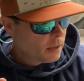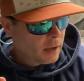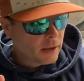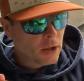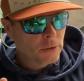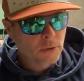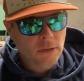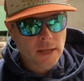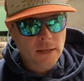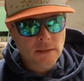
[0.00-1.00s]
Another
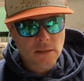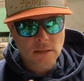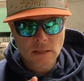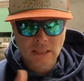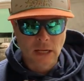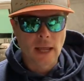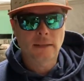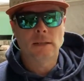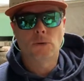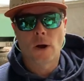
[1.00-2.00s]
thing is
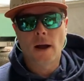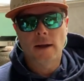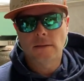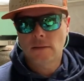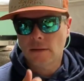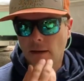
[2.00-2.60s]
selecting rods.